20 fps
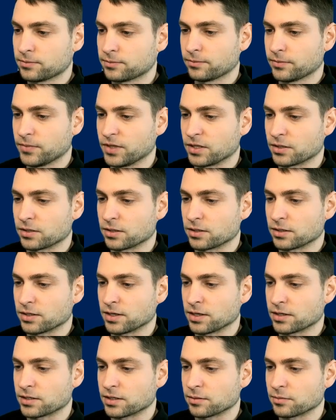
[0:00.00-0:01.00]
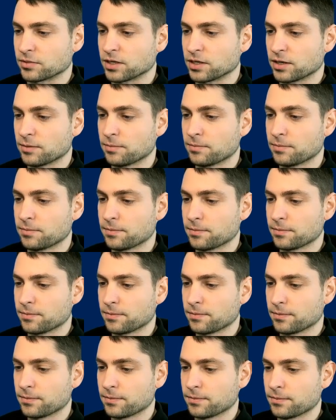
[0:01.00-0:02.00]
This can take some time.
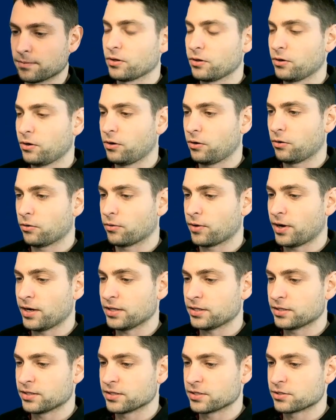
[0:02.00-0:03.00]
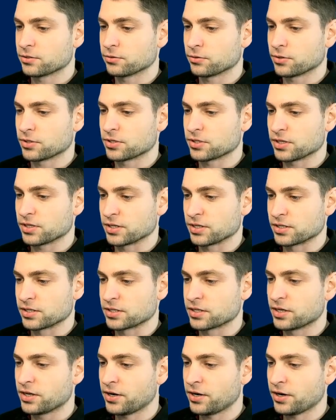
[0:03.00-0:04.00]
All right, the source is
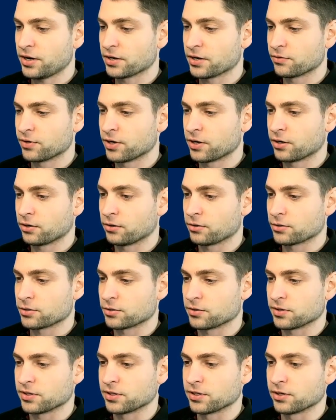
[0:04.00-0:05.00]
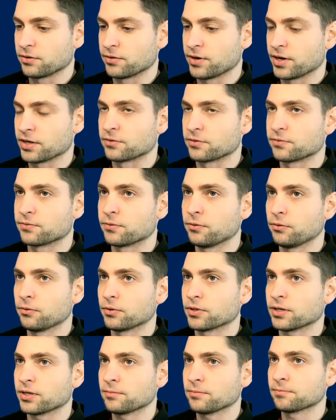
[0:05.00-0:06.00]
here and we are also in the right
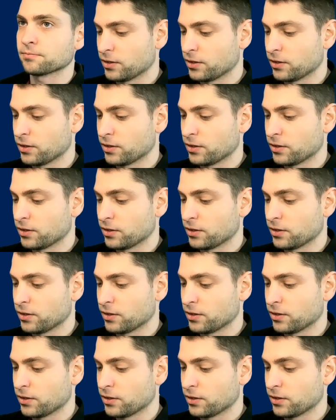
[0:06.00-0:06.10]
folder.